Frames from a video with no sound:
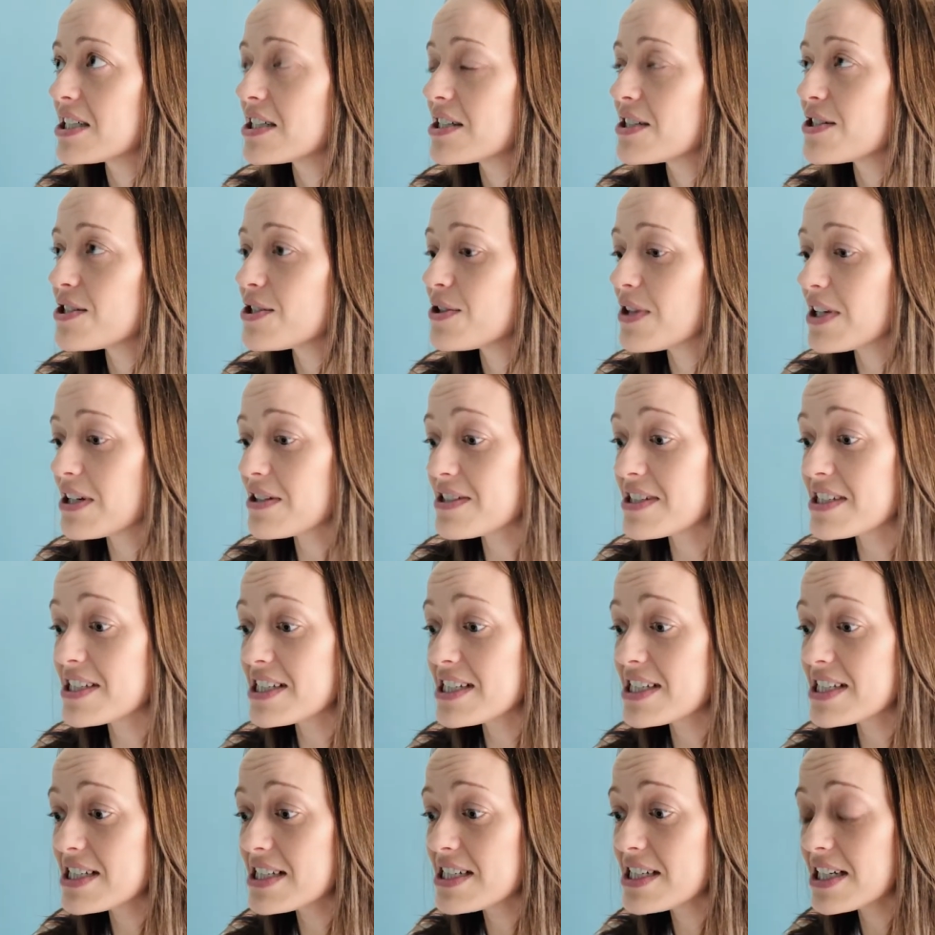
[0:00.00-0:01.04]

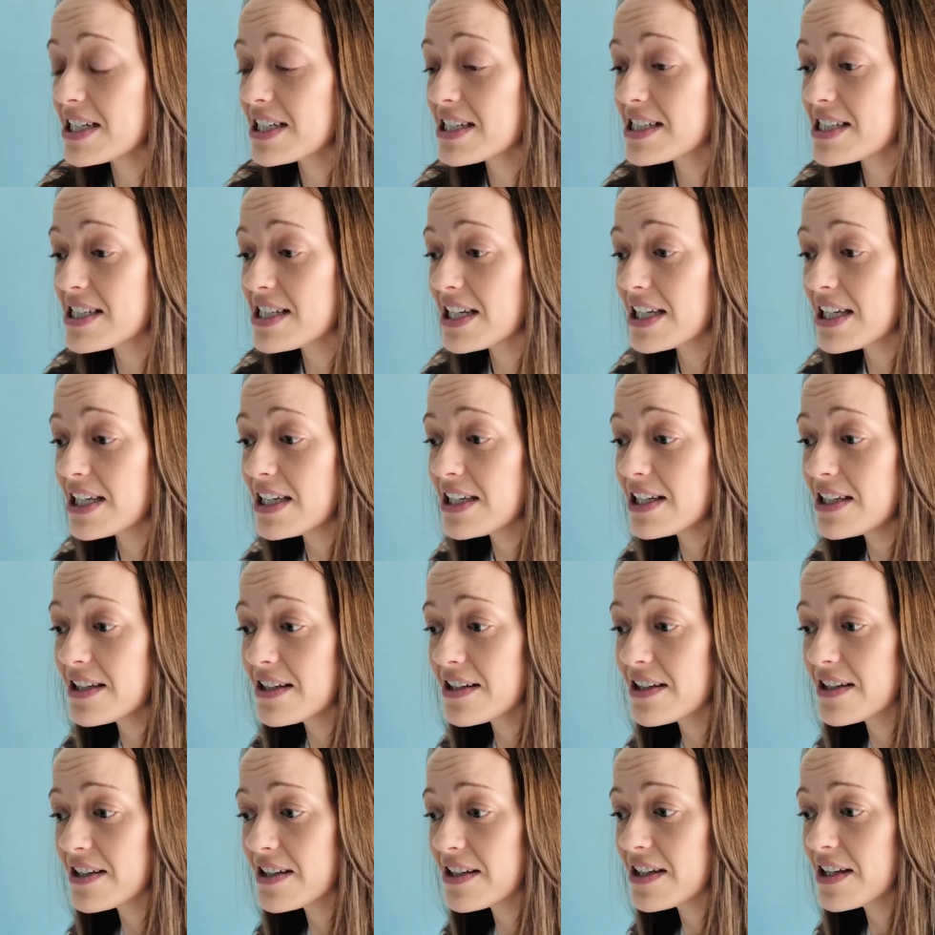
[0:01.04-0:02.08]
2016
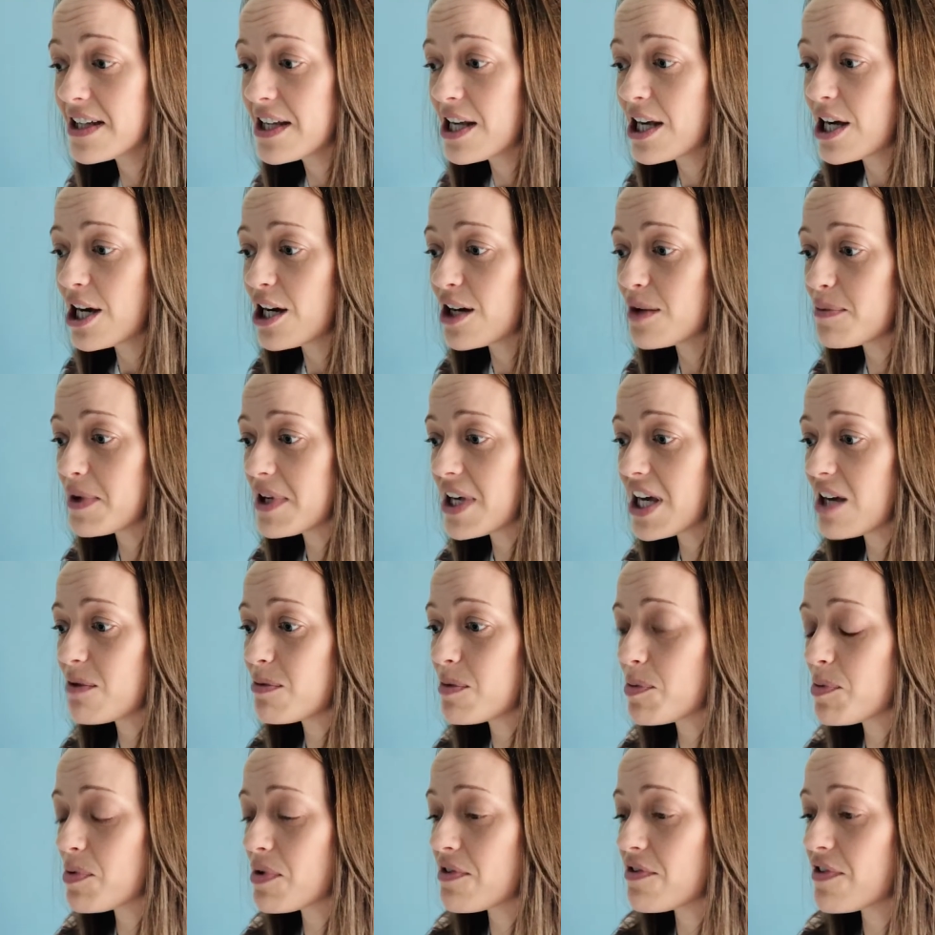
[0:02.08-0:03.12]
and became
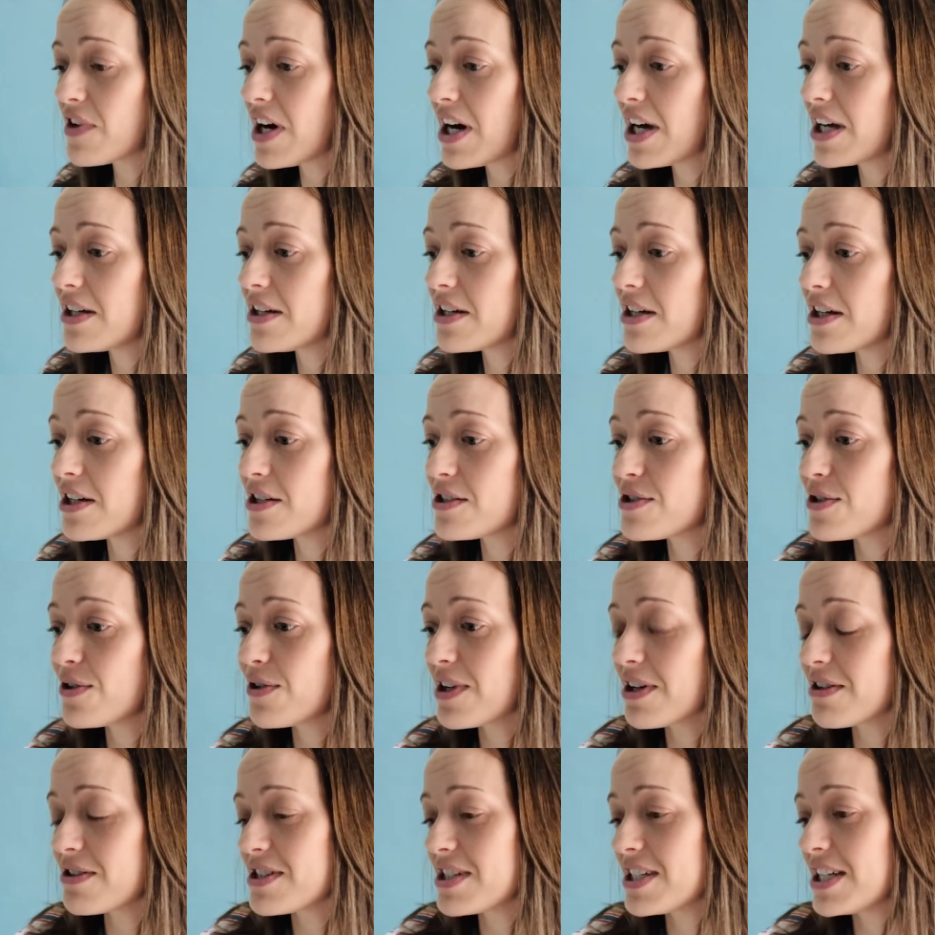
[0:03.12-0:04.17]
a provider
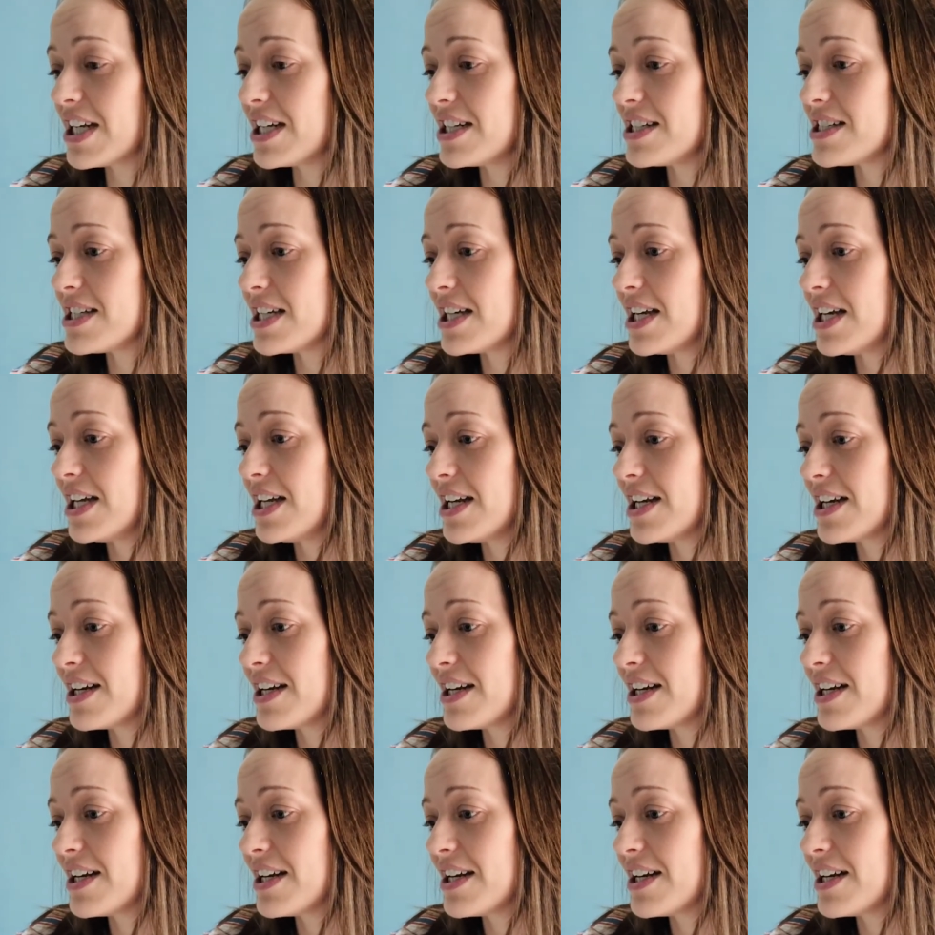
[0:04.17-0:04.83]
2018.